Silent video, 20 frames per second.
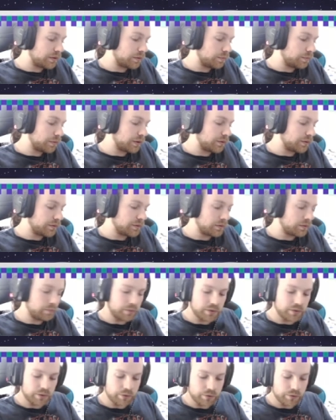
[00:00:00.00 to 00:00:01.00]
time, because the
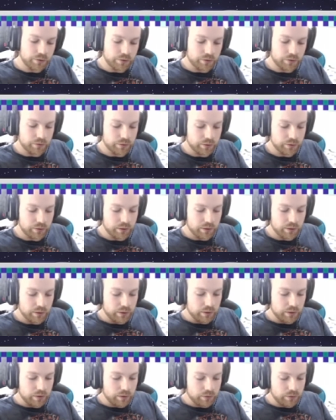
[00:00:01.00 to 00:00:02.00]
material
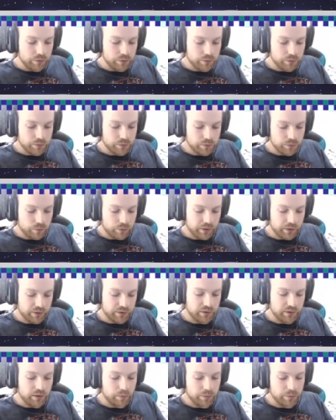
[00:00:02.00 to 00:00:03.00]
looks
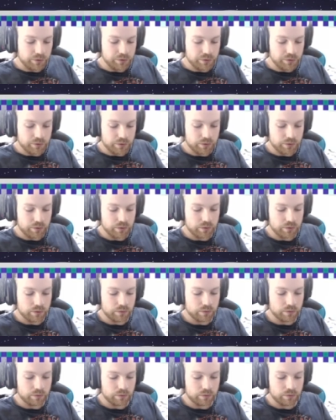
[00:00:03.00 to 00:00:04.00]
quite damaged
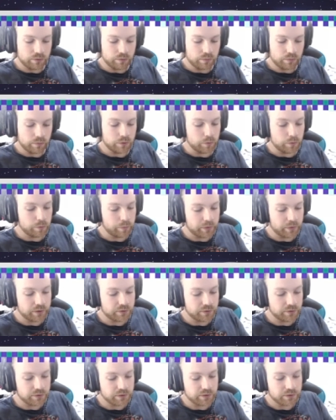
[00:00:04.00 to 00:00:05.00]
where I'm about
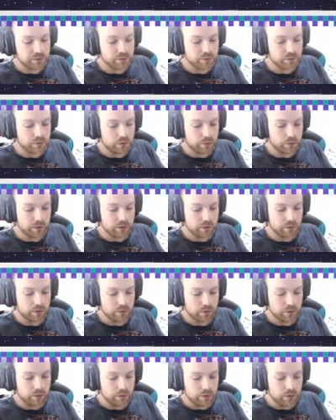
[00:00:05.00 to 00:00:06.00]
to start sewing.
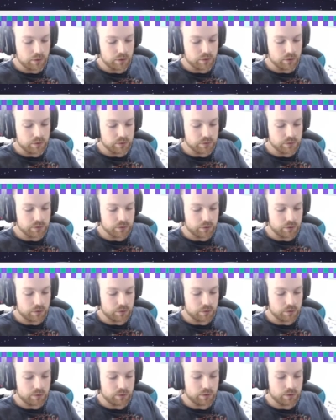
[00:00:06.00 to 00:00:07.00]
So
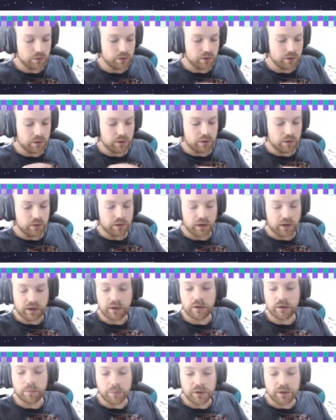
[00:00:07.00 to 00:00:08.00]
I
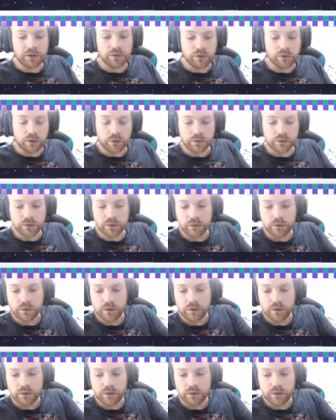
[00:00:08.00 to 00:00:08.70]
need a big knot,